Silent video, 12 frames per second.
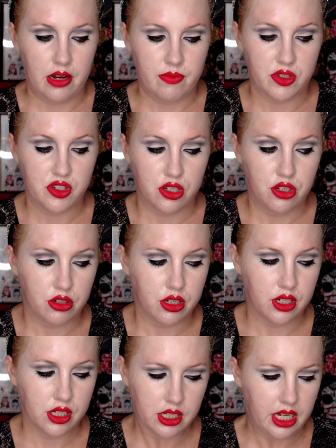So you
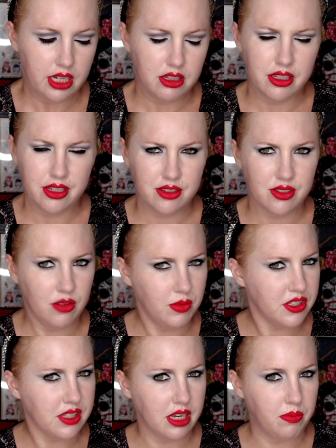could, it looks
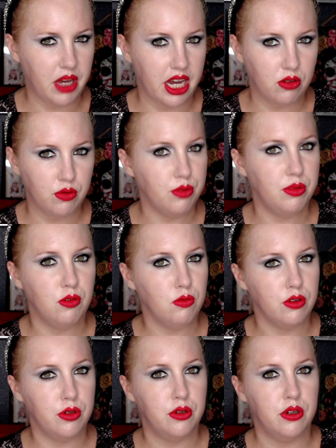almost like MAC Ruby
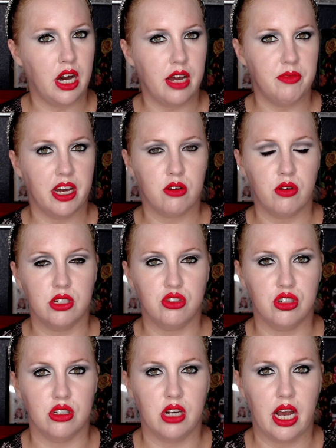Roo. I'm not quite
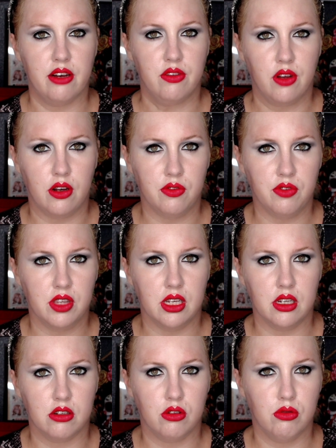sure. I don't know if
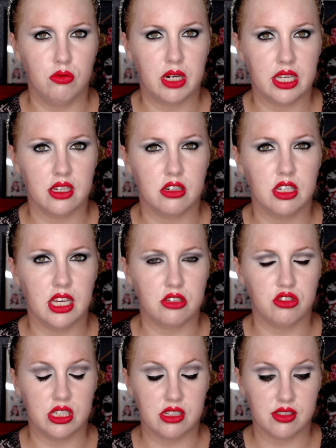the Cruella
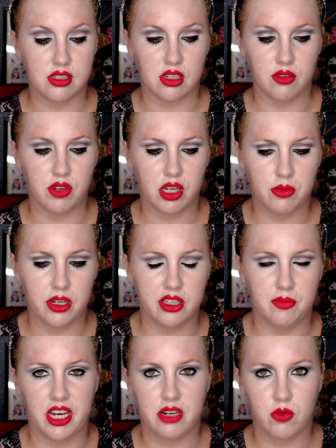collection is still available on the
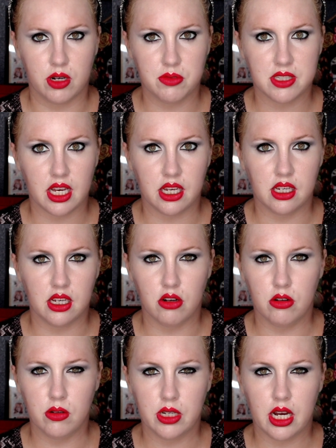MAC website
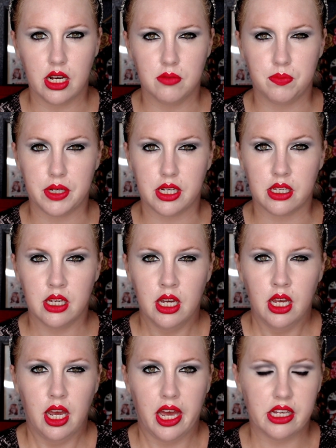or not, but
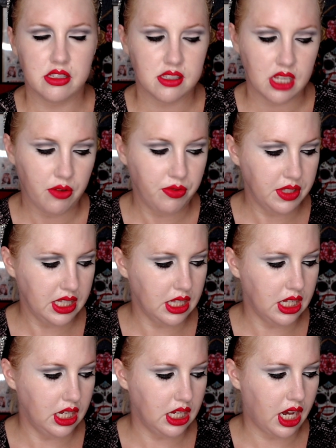it's
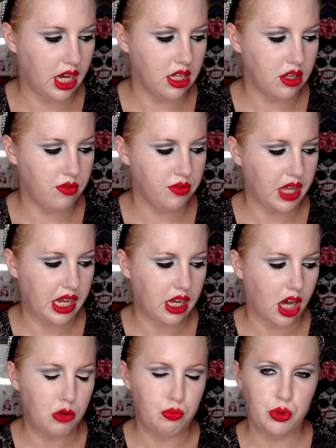definitely kind of like
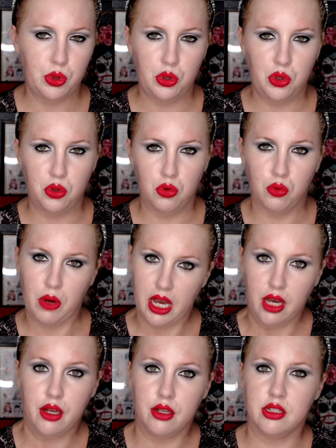a blue
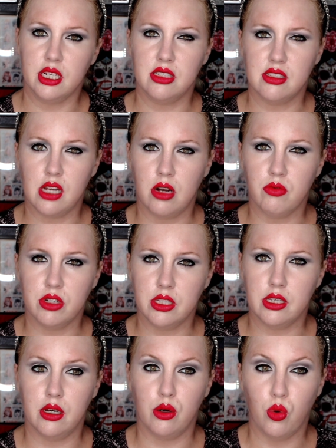red. It's not
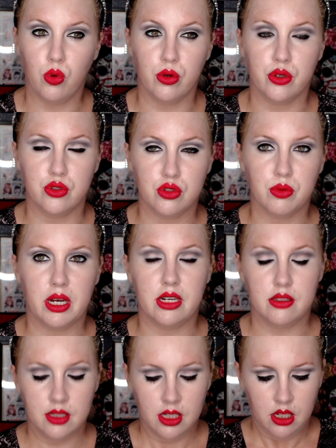really an orange
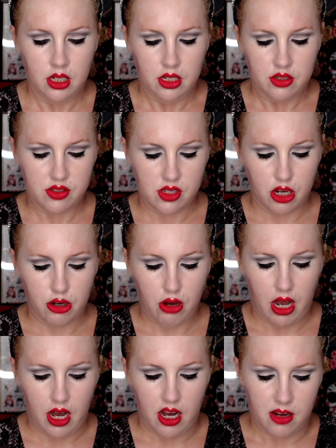red. So,
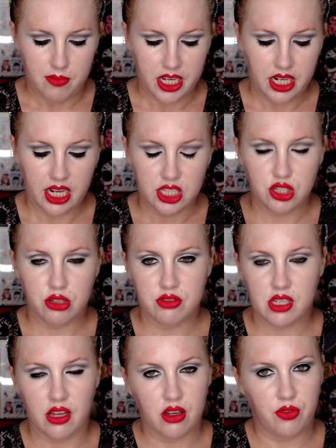and I chose
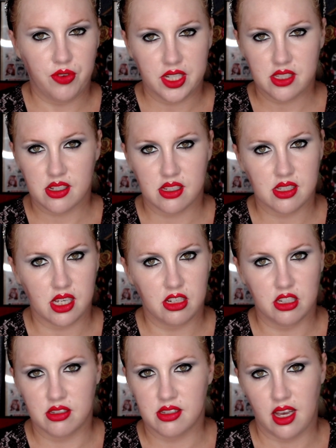Color Fix because
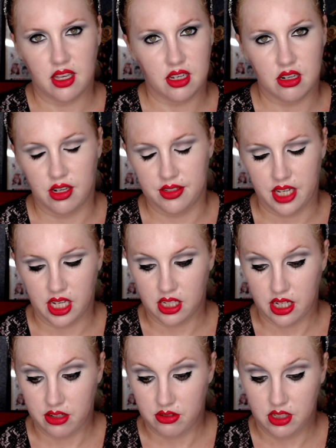they'll stay there all night and
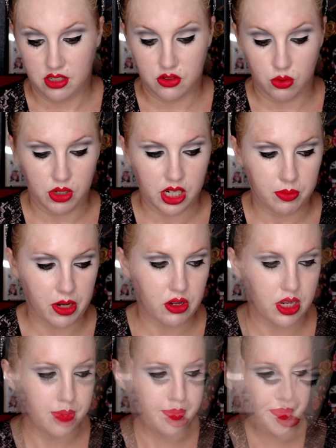I don't need to worry about
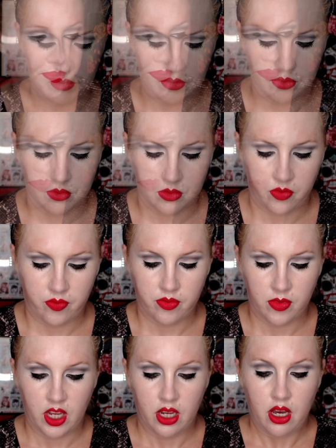it.
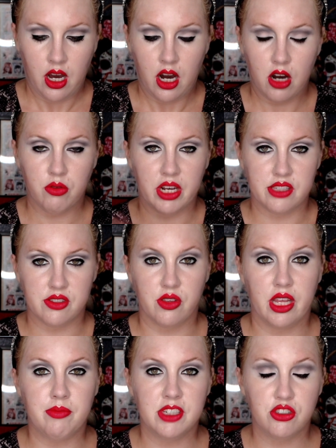Alright, so
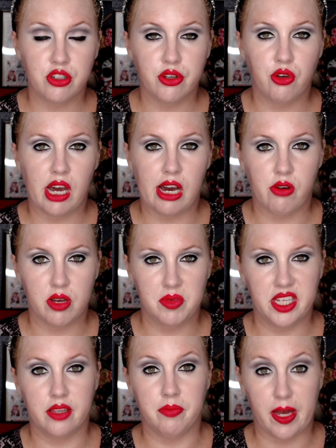let me show you how I
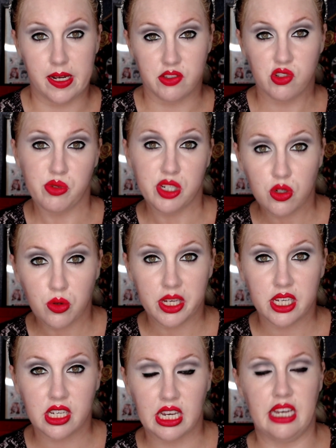made the mask real
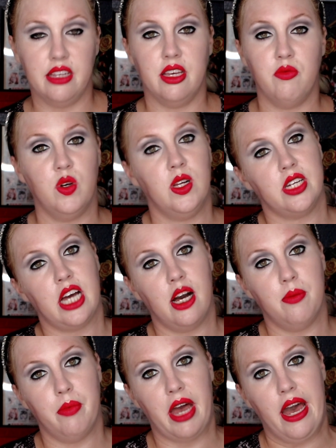quick, and then we'll
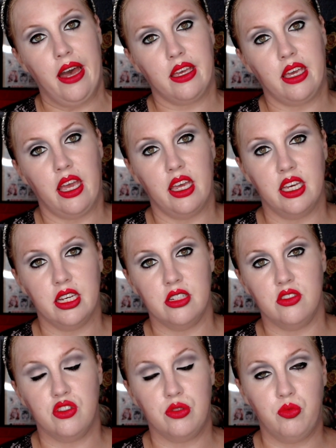come back
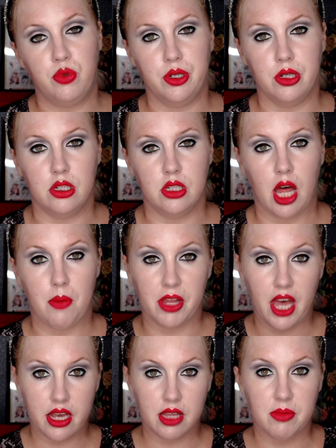and we'll
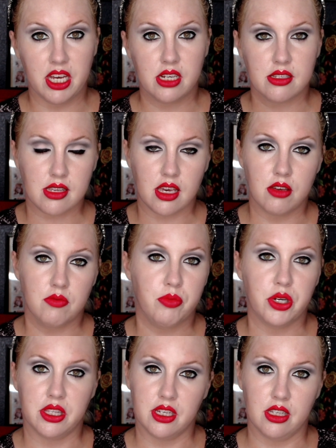apply the mask and
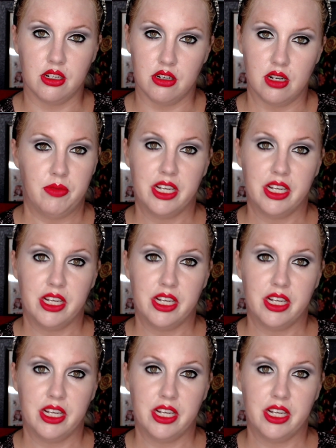put the glitter on my